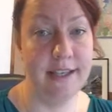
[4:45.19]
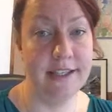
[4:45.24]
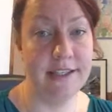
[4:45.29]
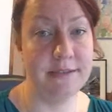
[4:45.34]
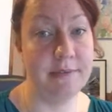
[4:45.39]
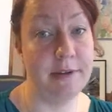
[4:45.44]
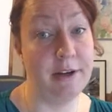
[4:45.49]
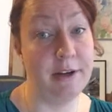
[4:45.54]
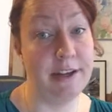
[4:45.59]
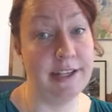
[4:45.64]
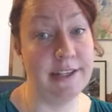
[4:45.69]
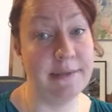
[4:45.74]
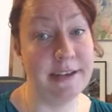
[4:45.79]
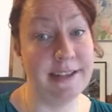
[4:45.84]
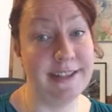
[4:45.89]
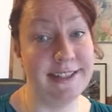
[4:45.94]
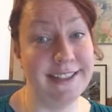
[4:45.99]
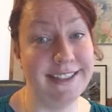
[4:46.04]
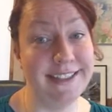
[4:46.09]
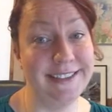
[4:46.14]
It's been a great
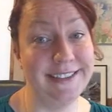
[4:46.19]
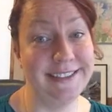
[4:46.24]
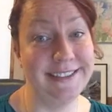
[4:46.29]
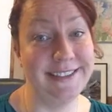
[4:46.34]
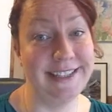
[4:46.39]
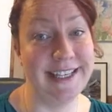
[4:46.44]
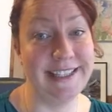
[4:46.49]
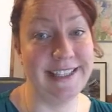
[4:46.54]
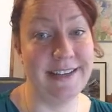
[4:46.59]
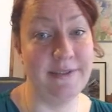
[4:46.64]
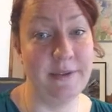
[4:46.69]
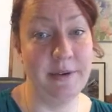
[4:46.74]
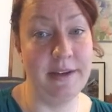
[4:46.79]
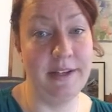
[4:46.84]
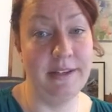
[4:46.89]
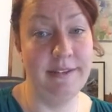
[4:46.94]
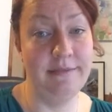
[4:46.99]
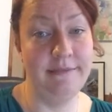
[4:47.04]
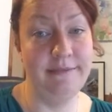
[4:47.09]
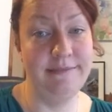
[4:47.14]
semester. Thanks,
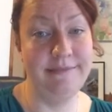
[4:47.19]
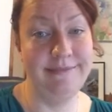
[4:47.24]
everyone.